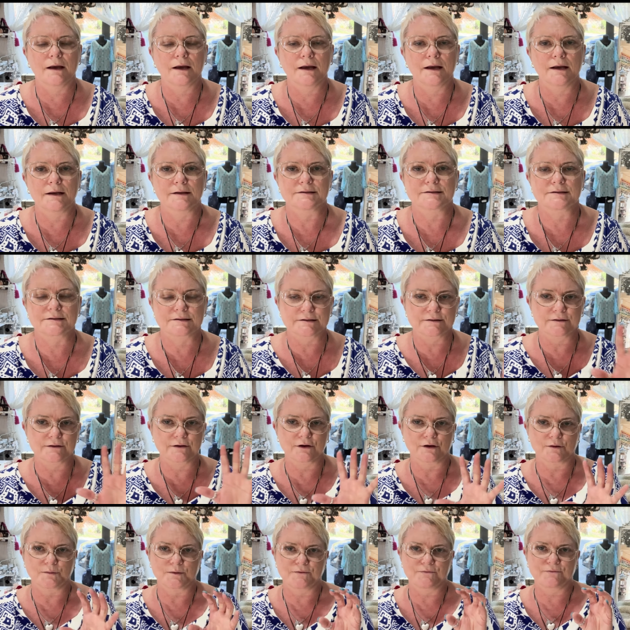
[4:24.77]
it's
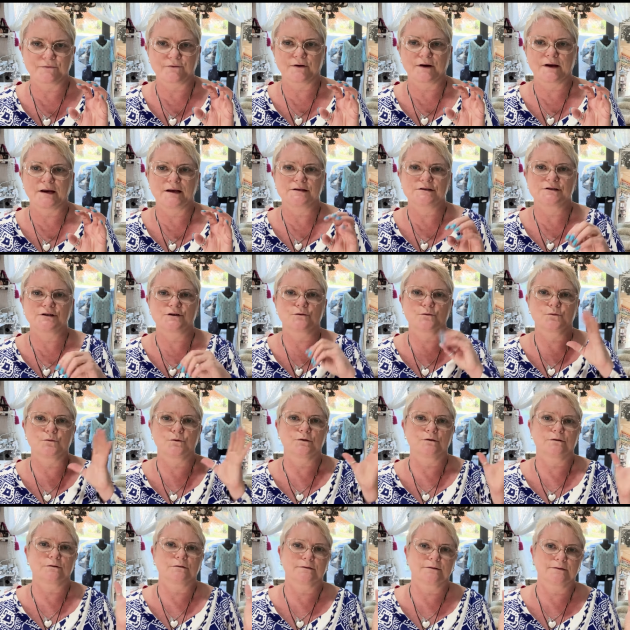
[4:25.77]
got to be free to the
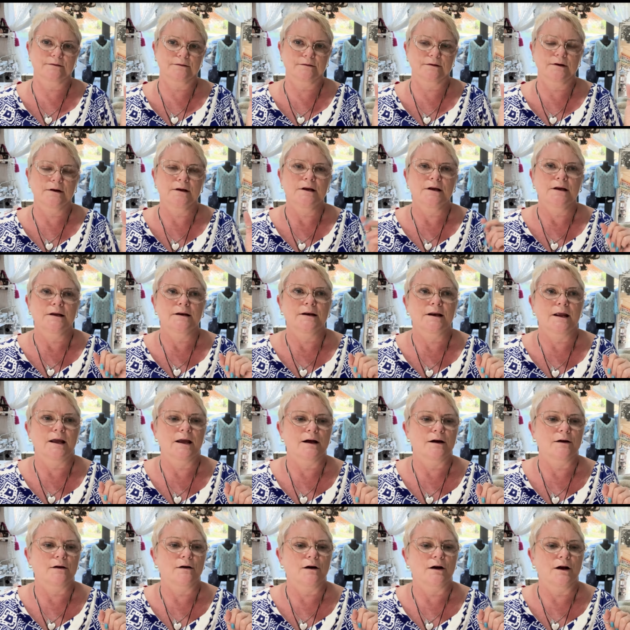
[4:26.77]
world.
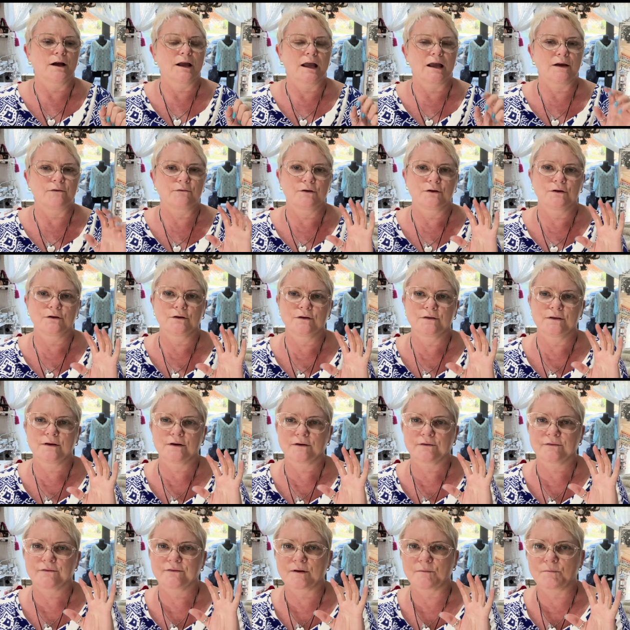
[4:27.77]
Now, I have heard there
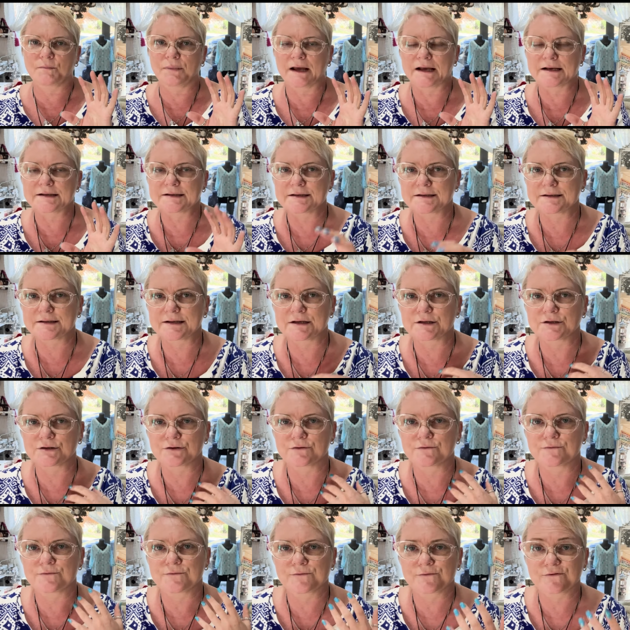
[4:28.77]
are some places that
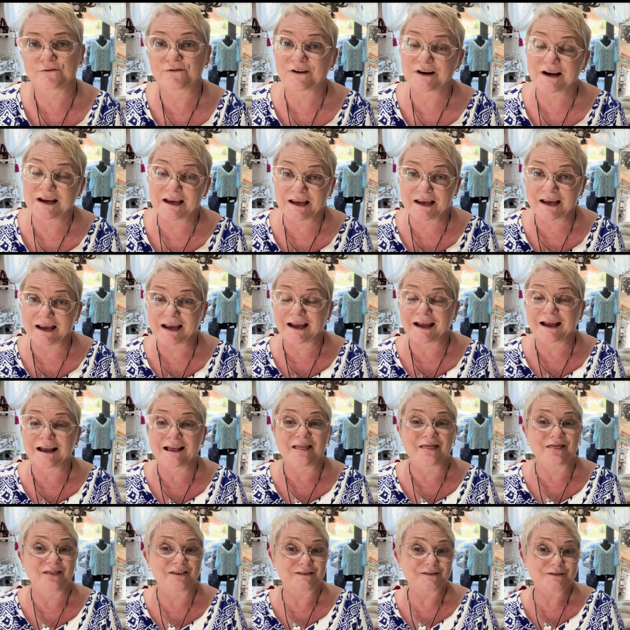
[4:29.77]
do free
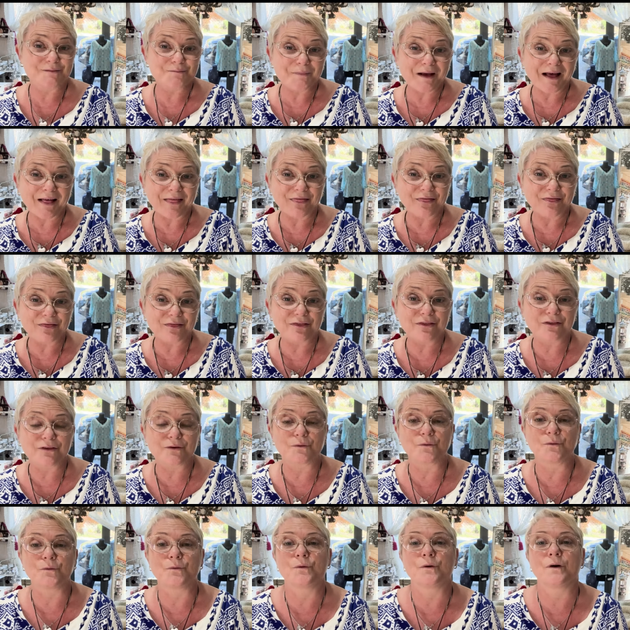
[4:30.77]
this month,
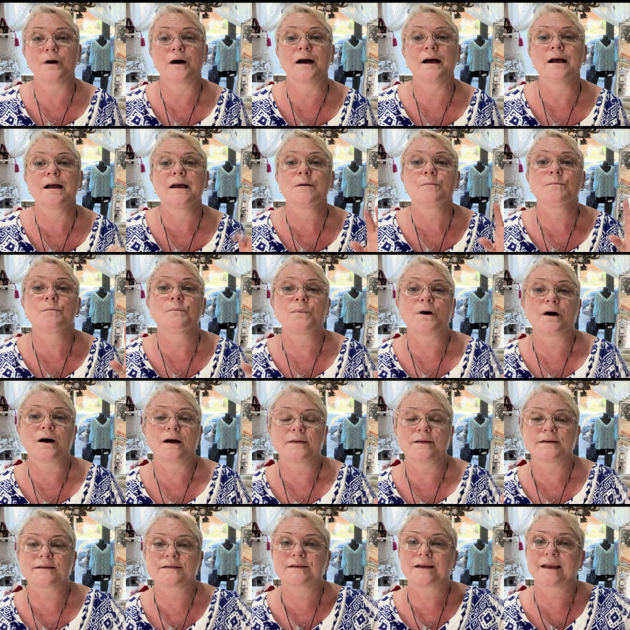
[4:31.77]
or buy
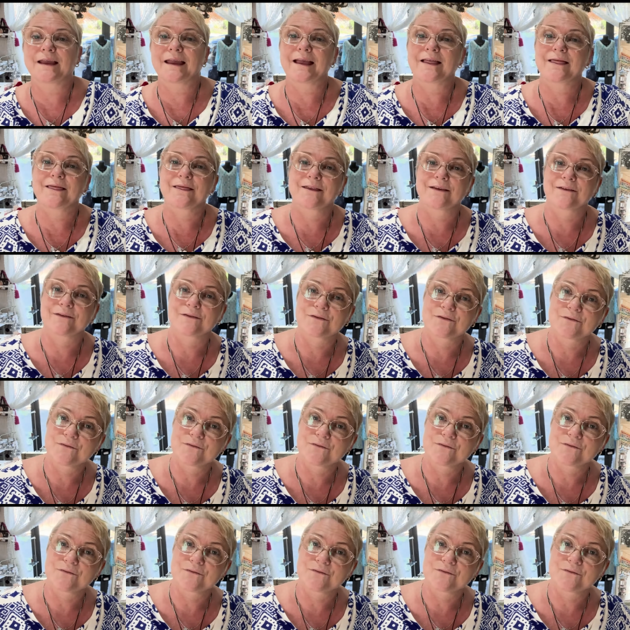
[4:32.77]
this and get this